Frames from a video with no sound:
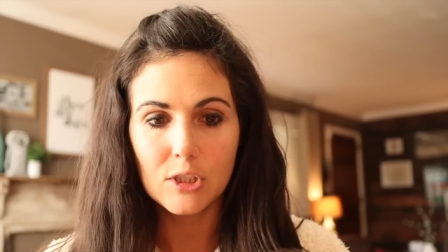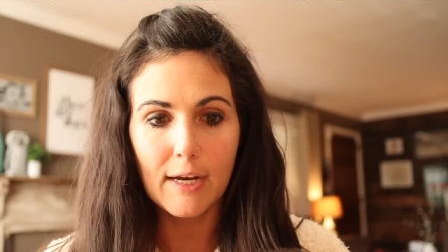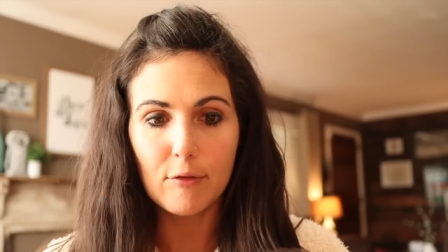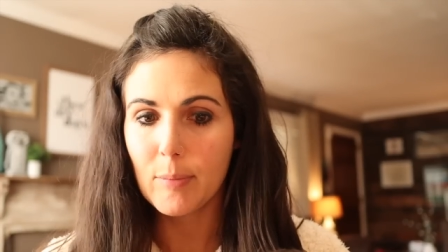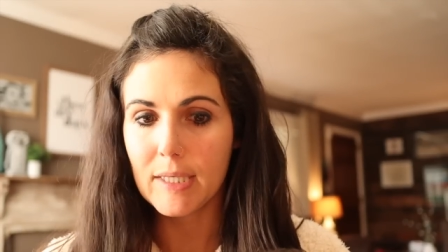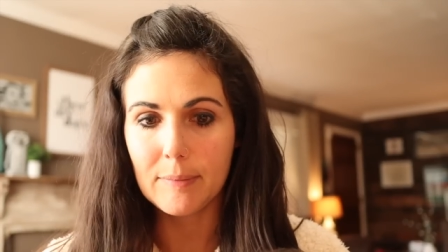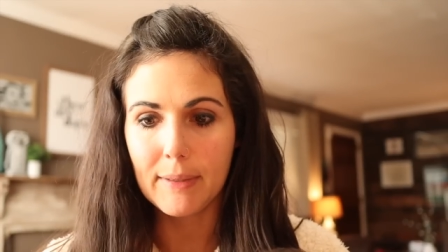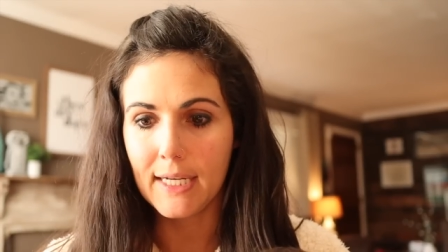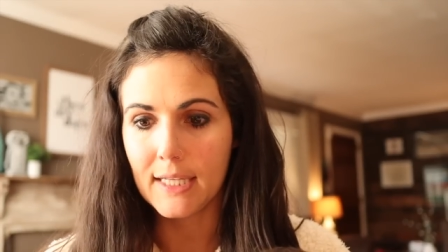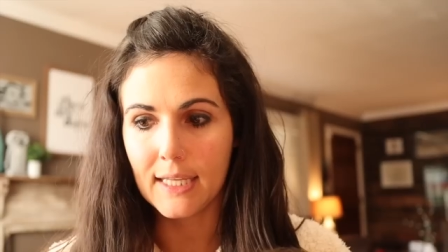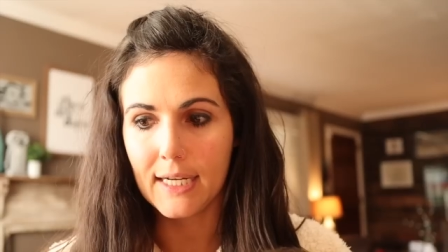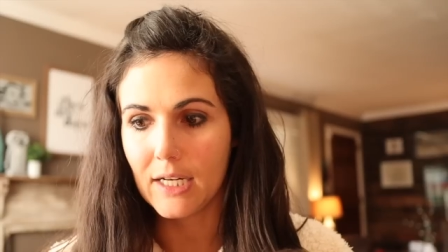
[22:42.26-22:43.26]
everybody
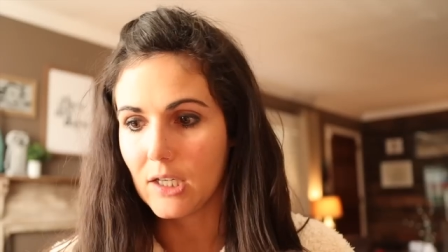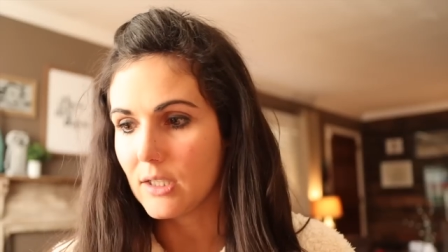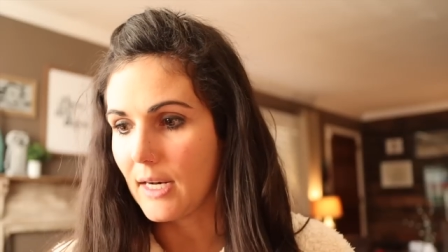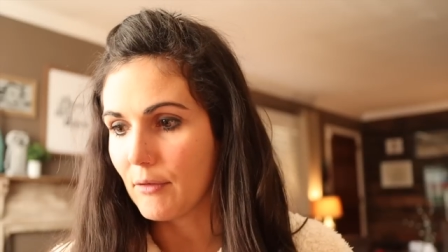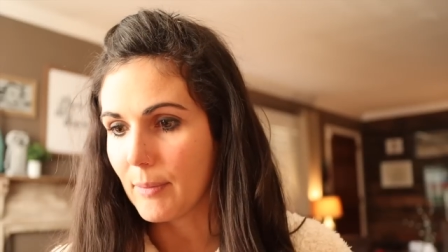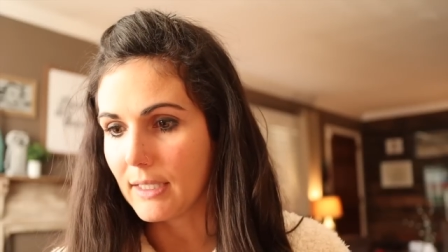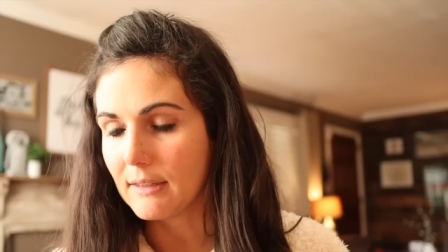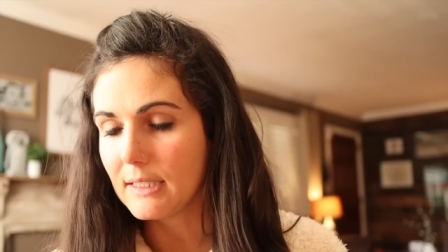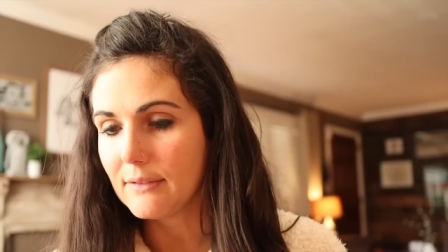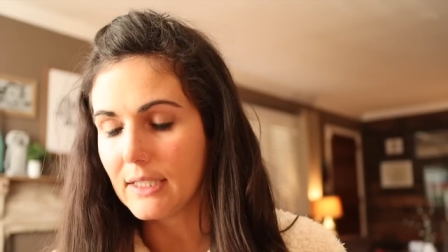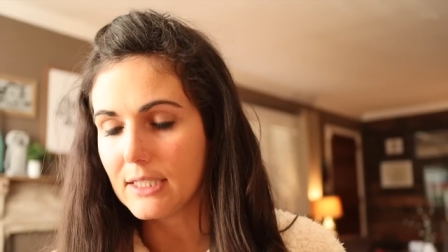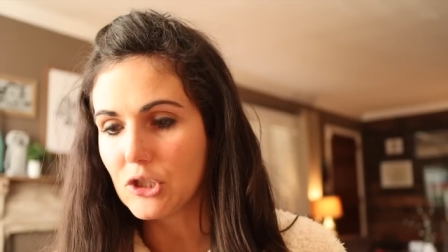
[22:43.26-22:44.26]
being there, everybody
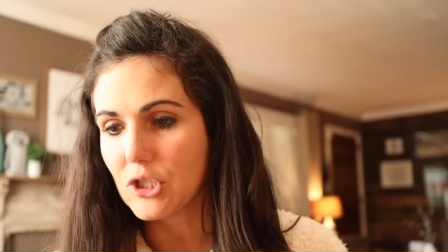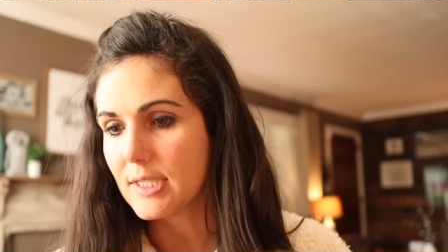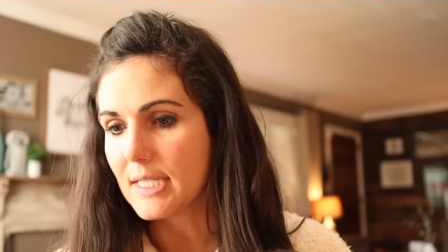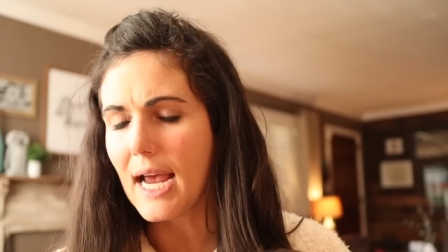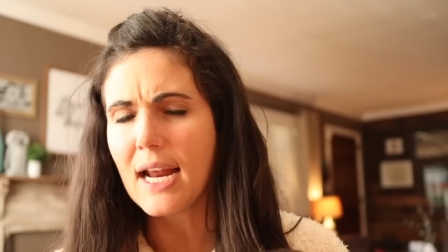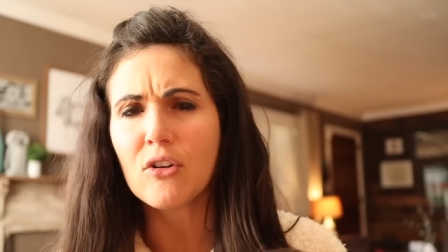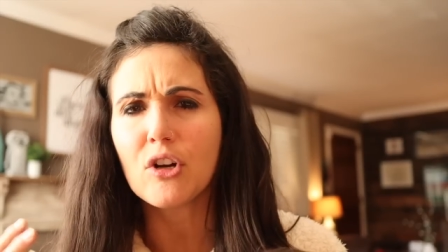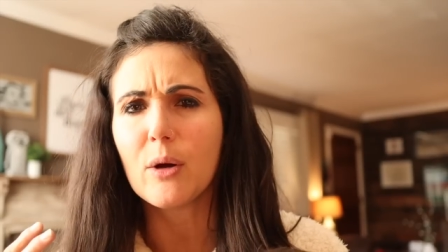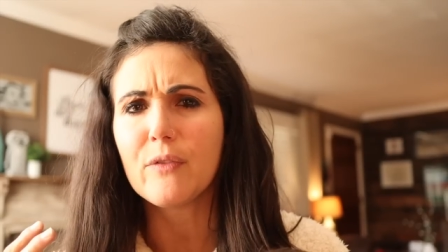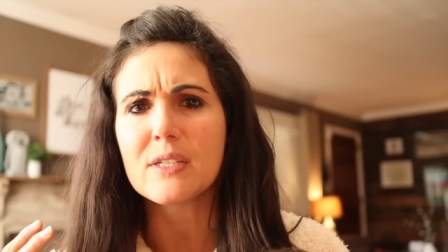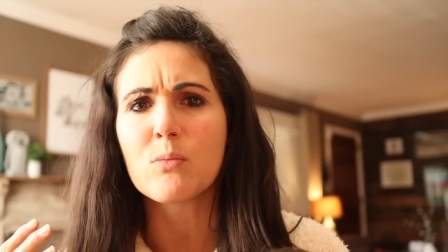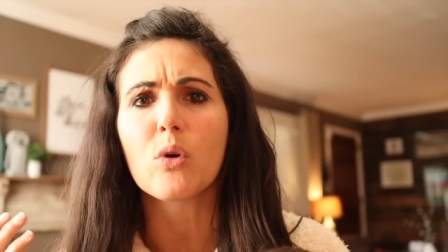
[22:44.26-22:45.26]
leaving. It's just, I don't know
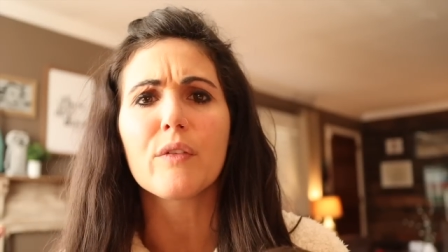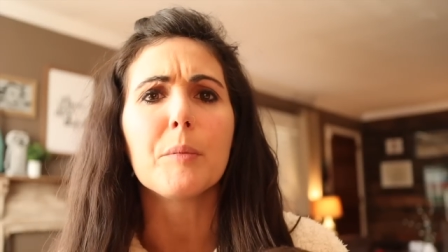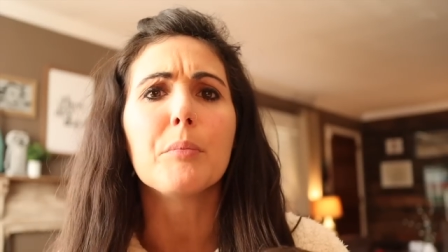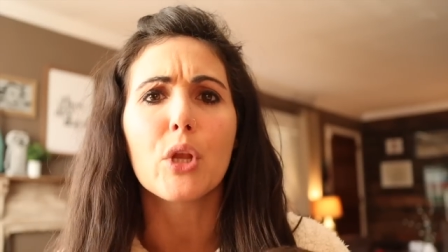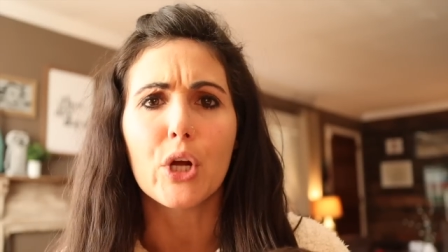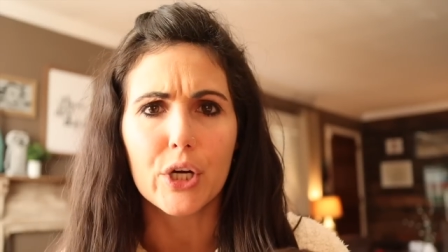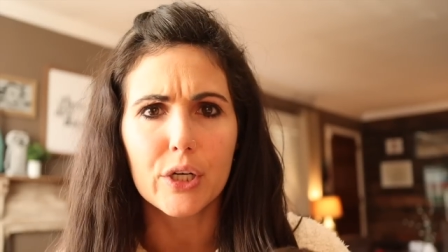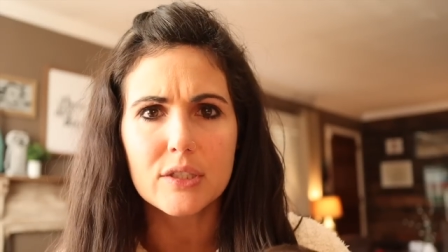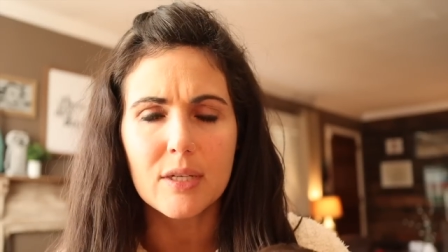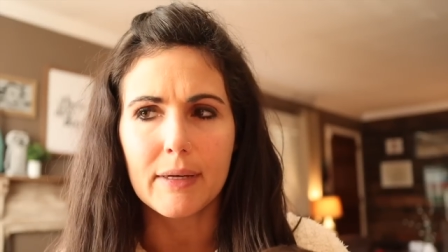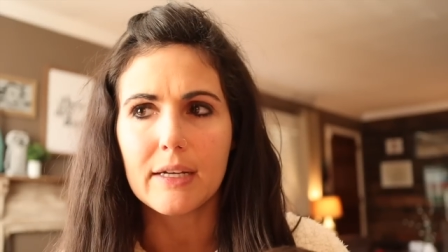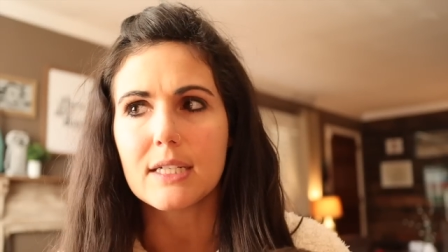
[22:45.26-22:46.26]
if it's more of a blur
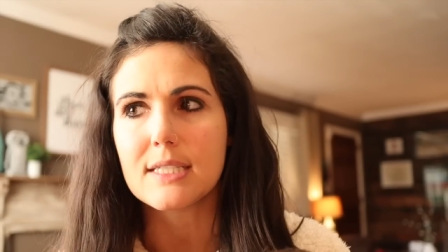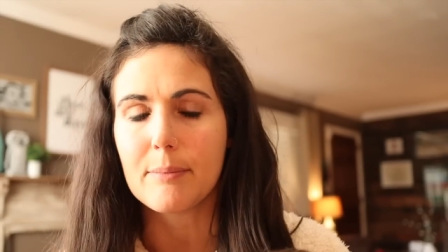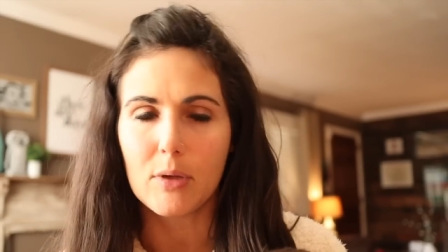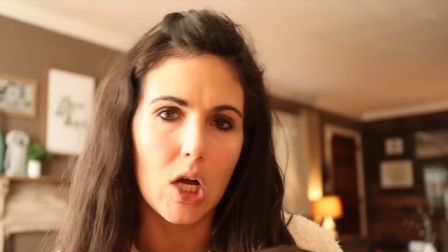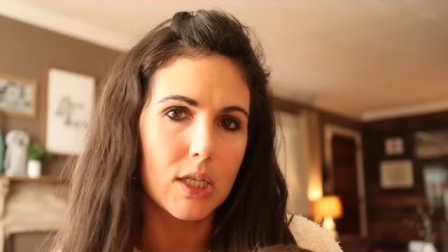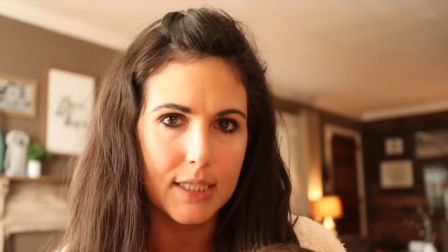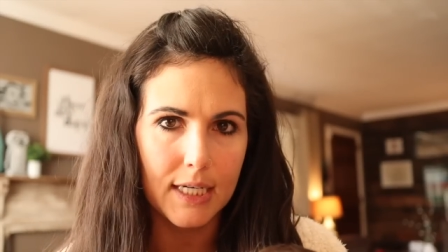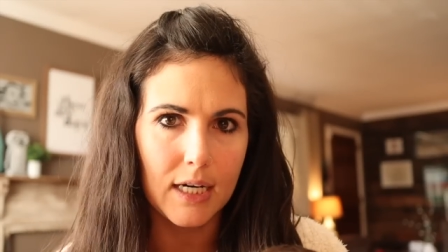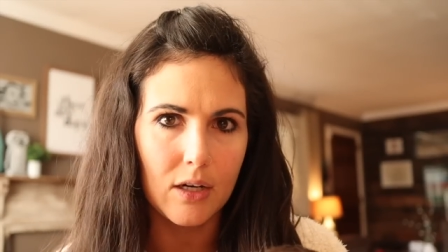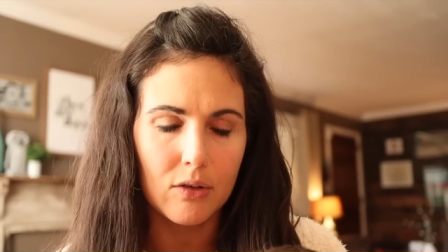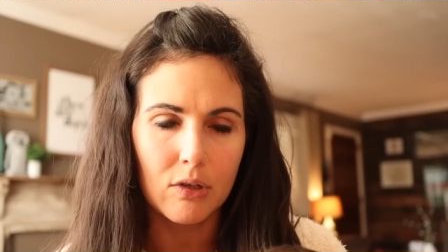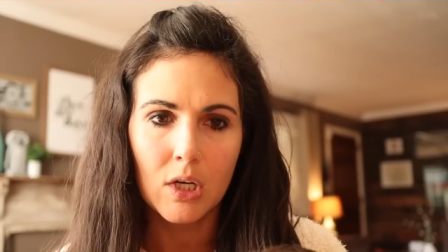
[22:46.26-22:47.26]
to me because I blocked it
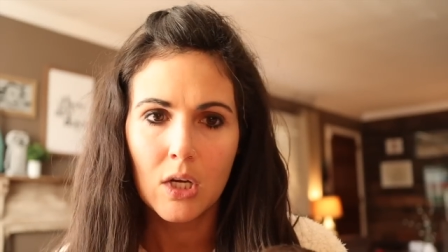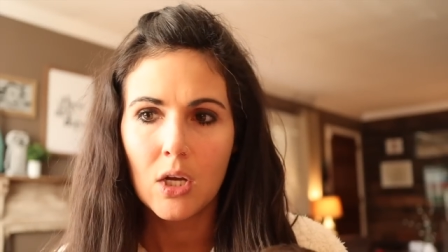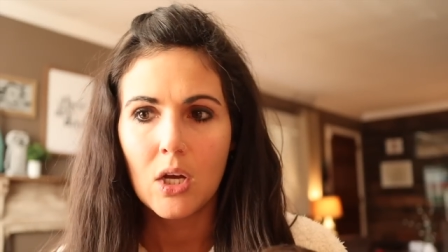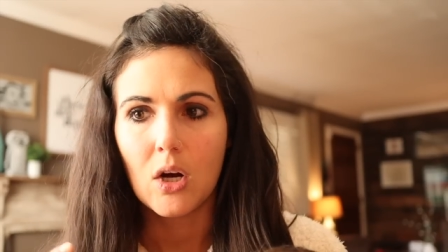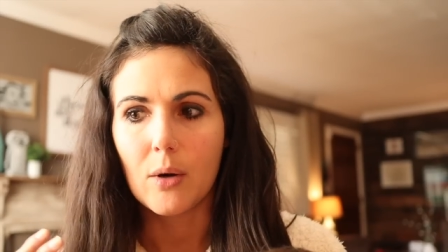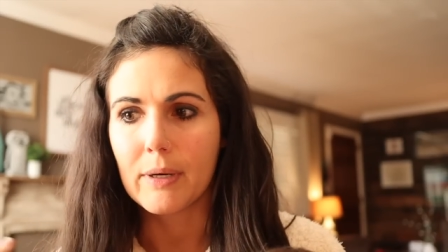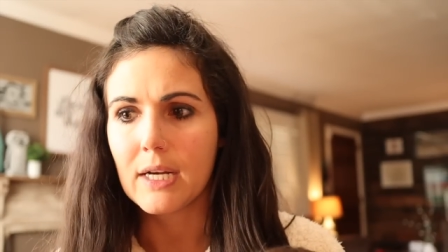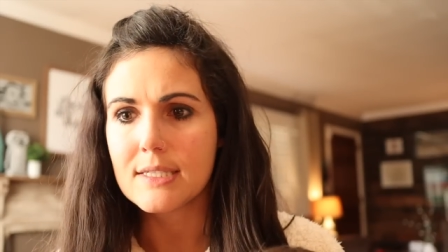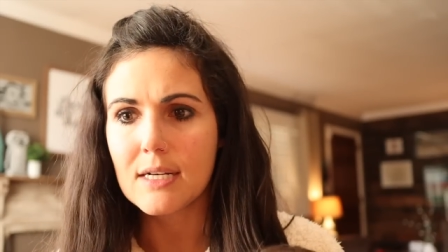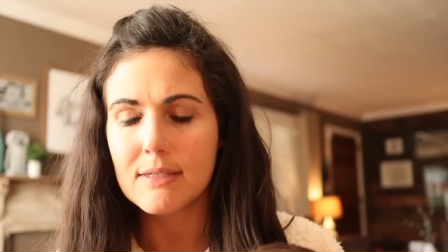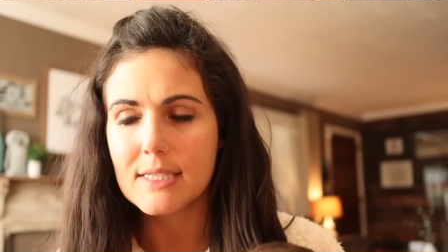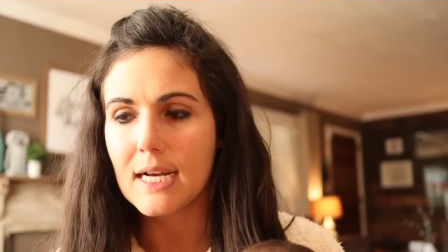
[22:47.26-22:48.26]
out or because
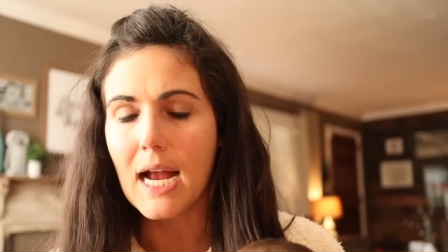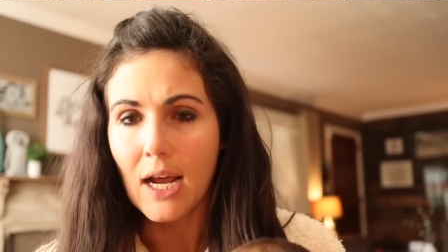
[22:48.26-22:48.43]
I was sick.